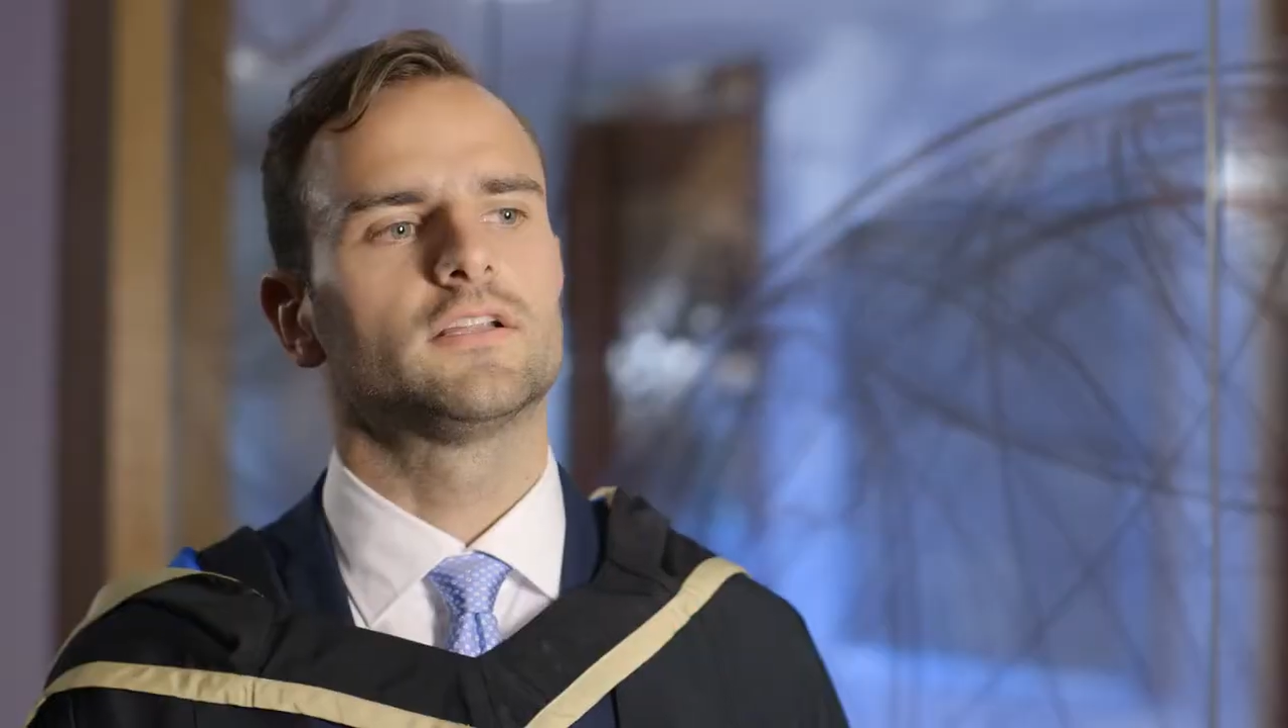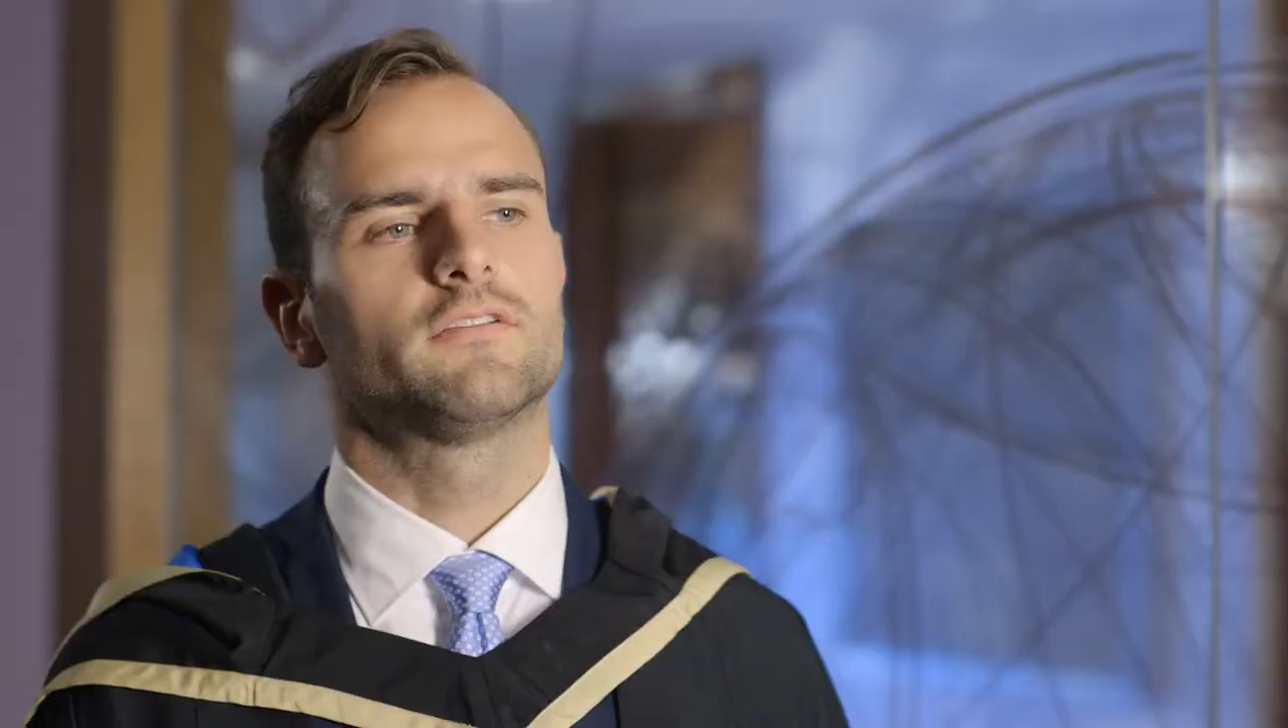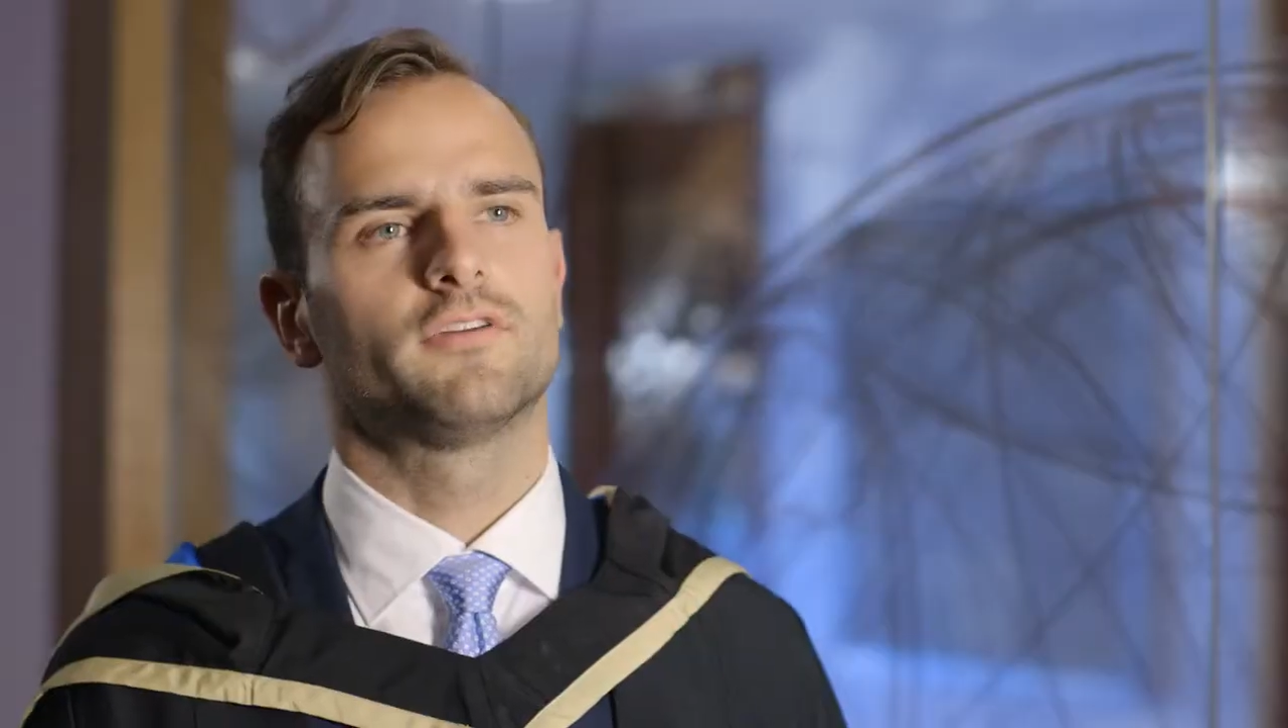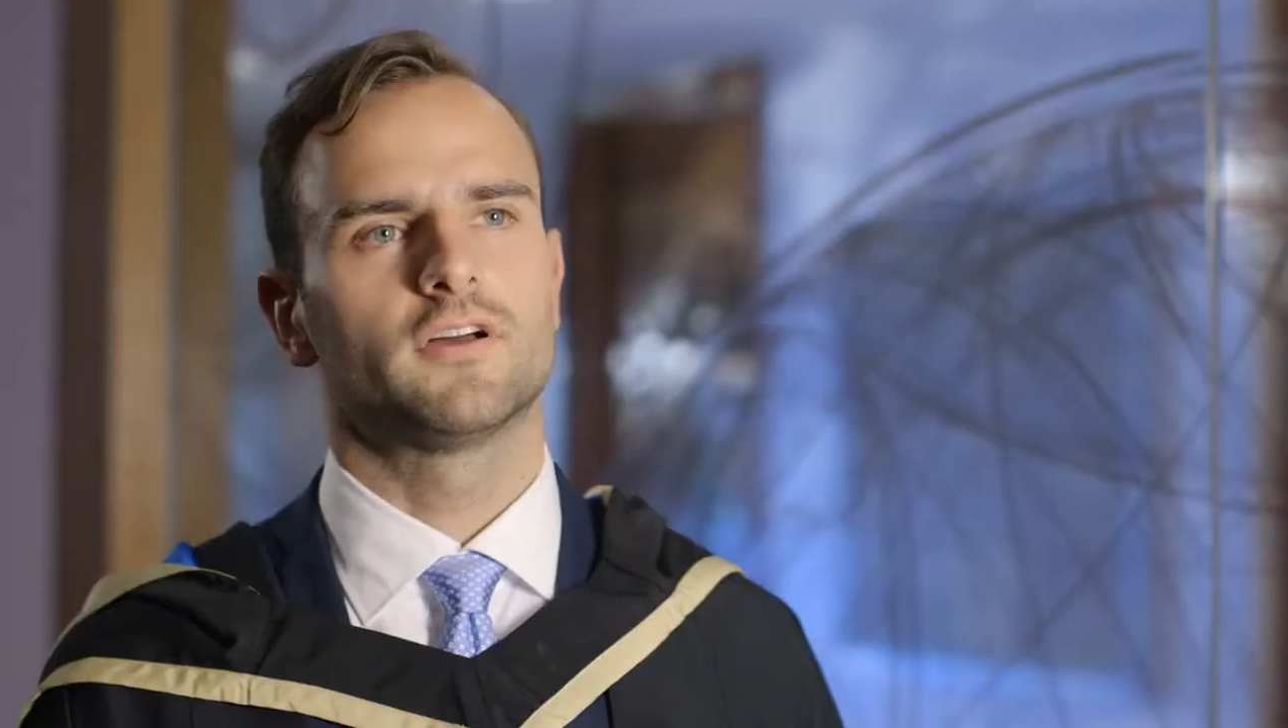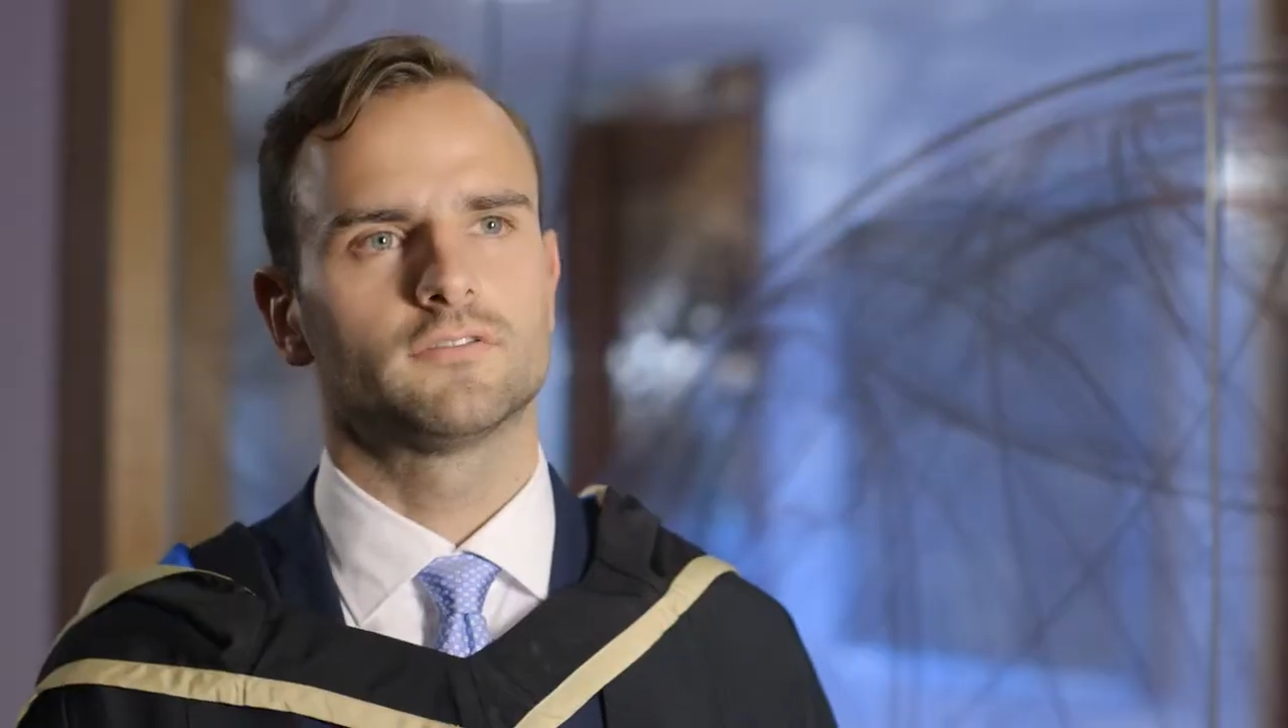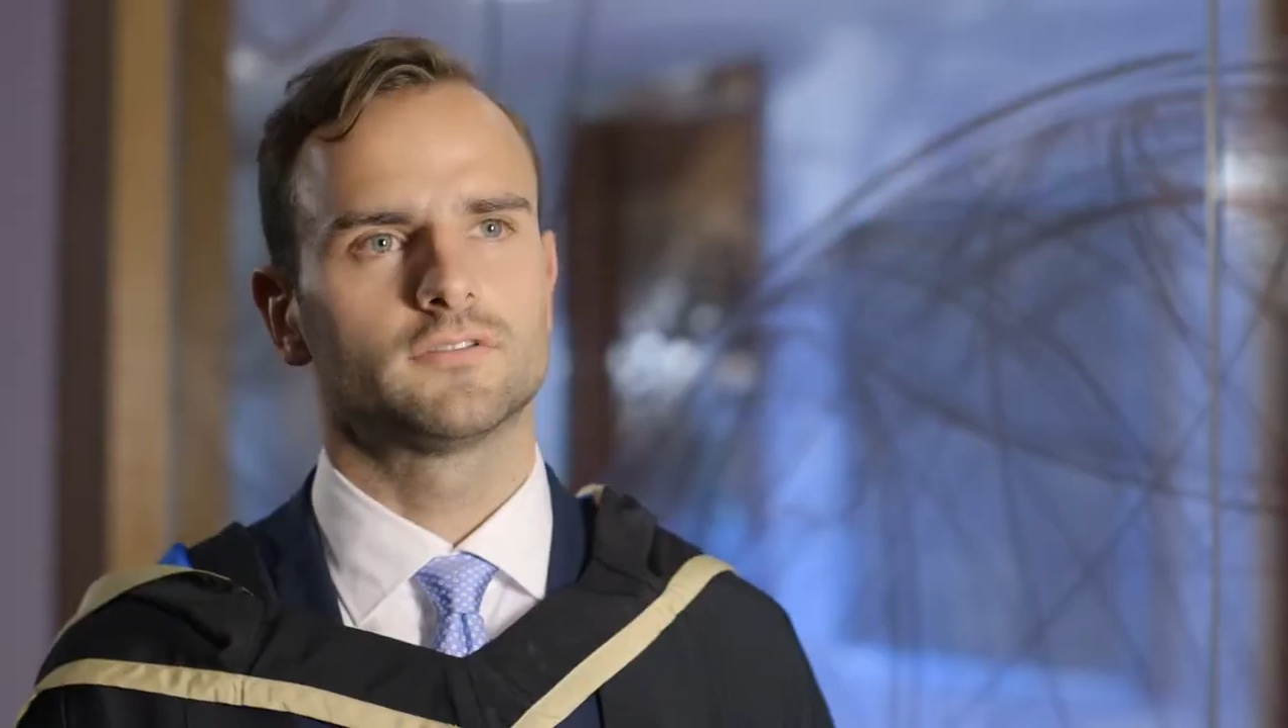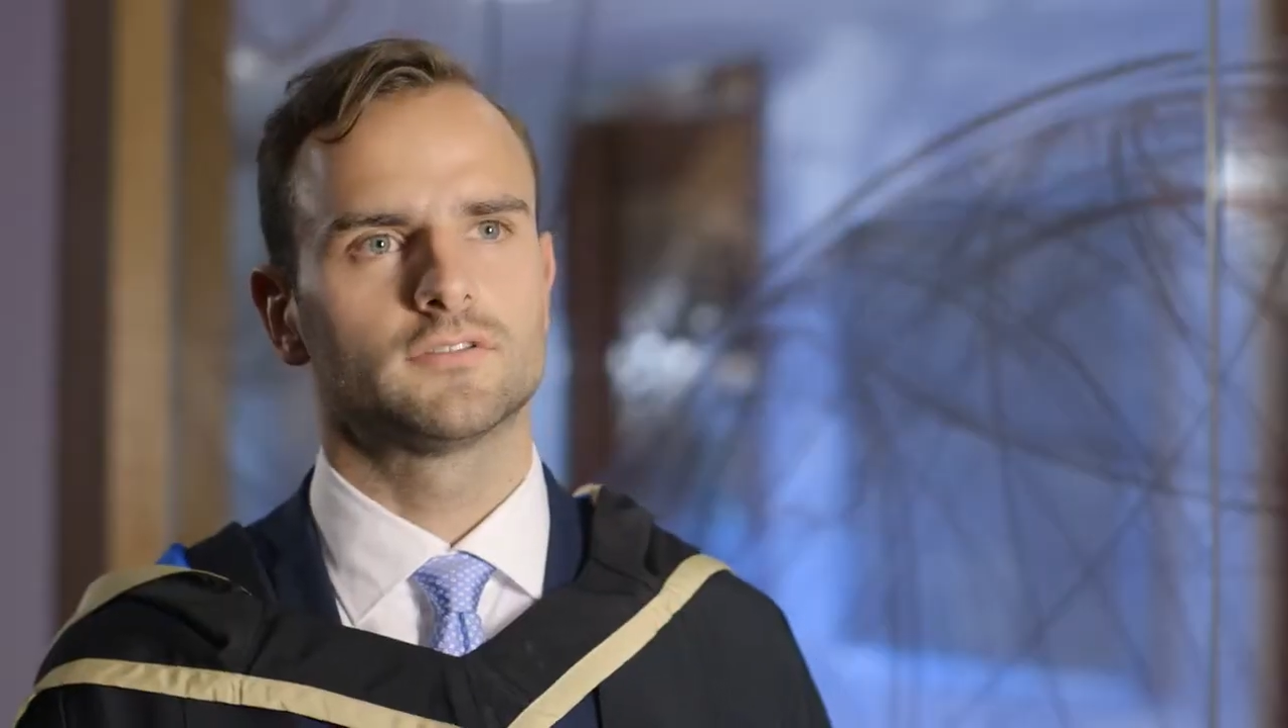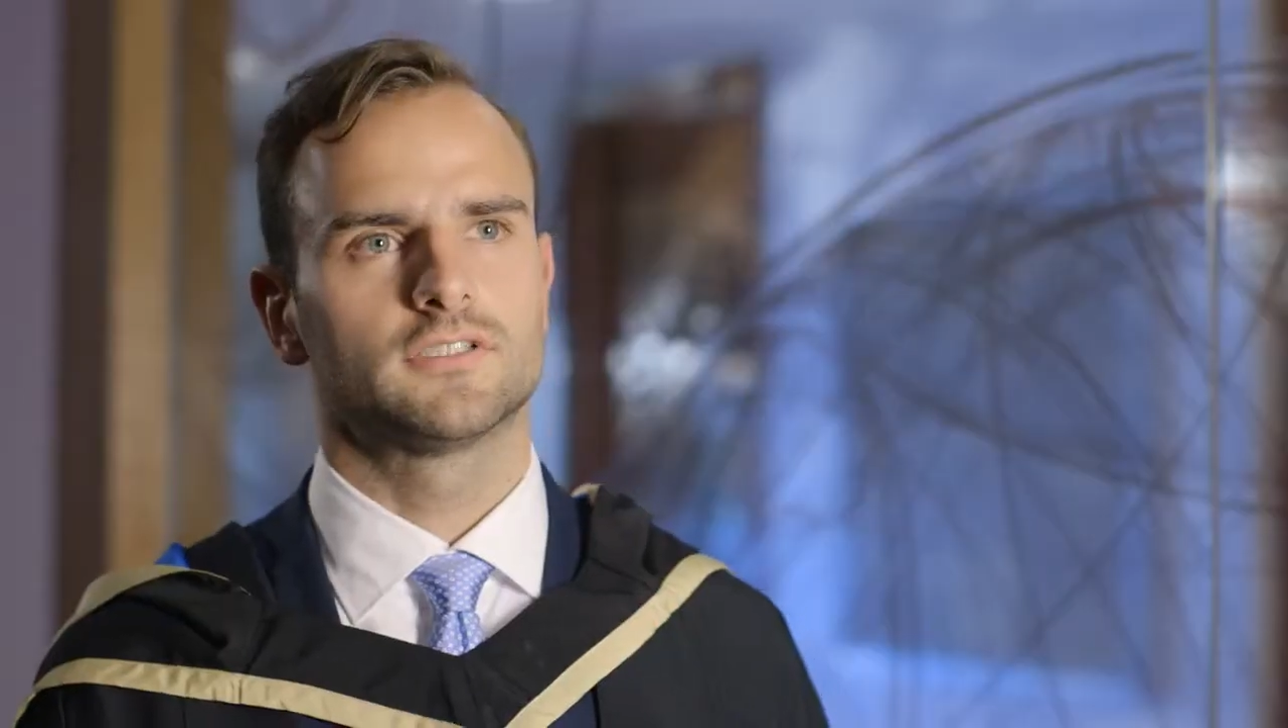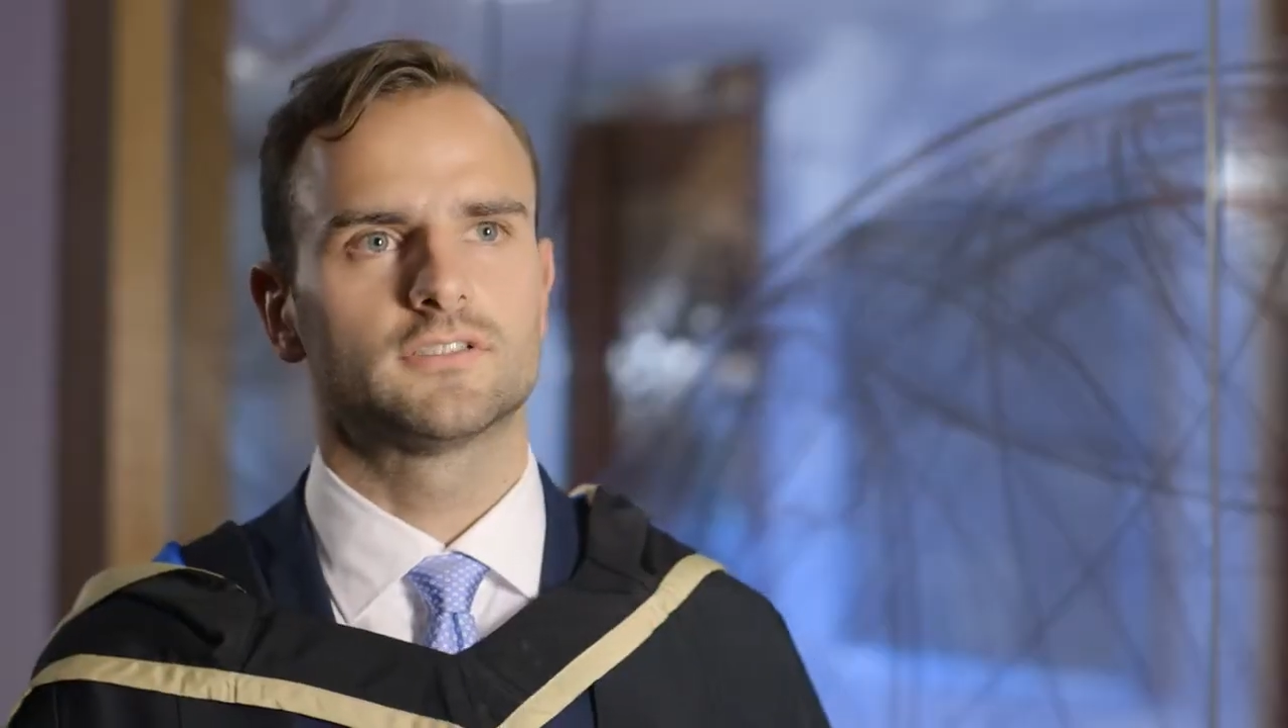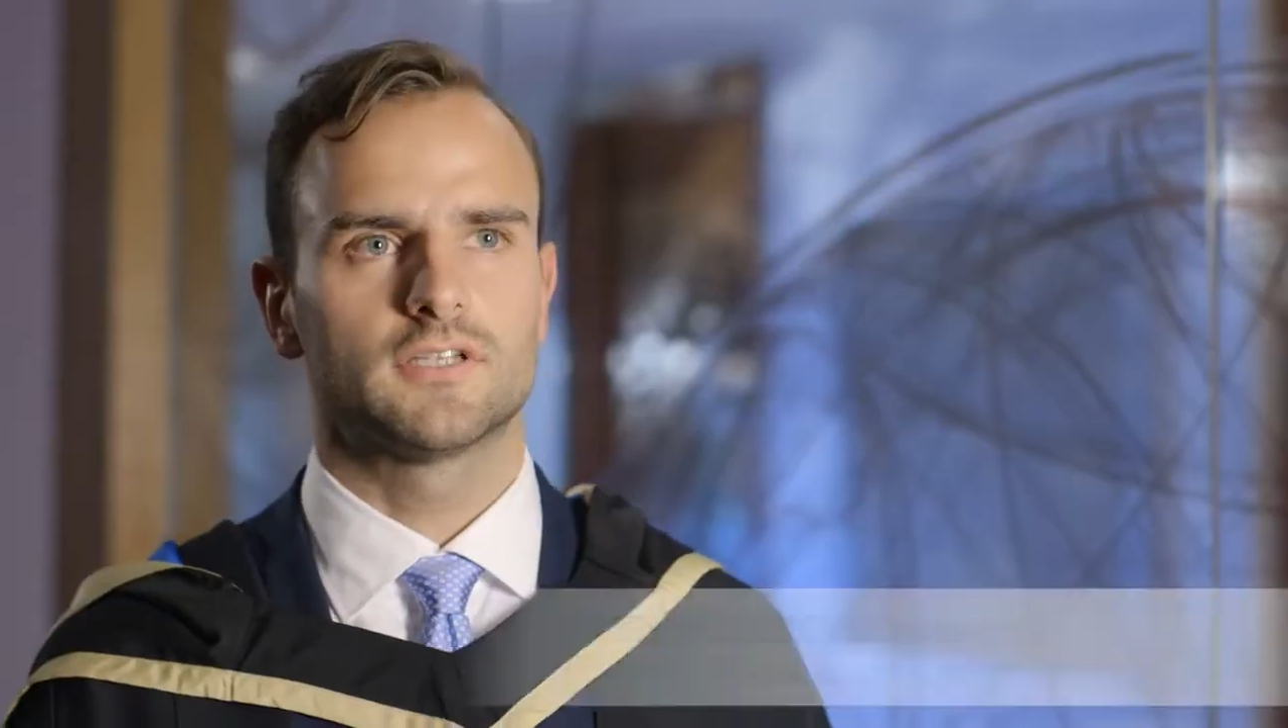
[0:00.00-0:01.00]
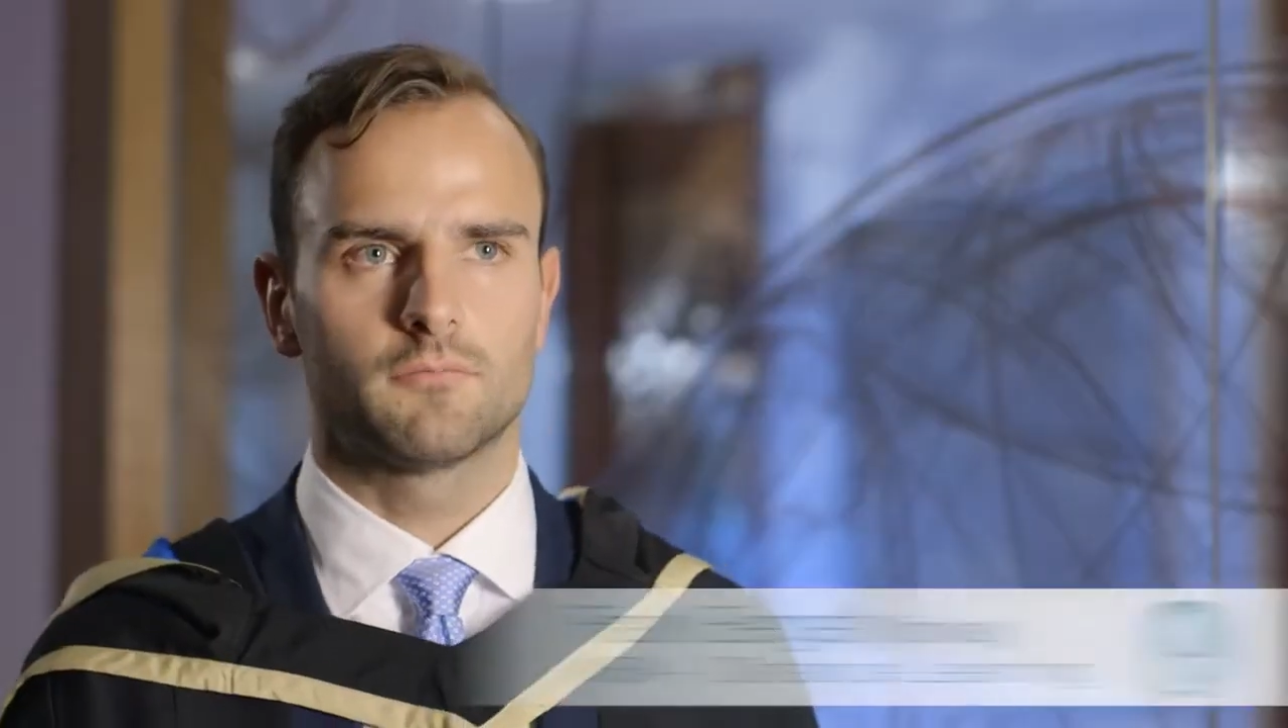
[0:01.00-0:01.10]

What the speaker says: then I found this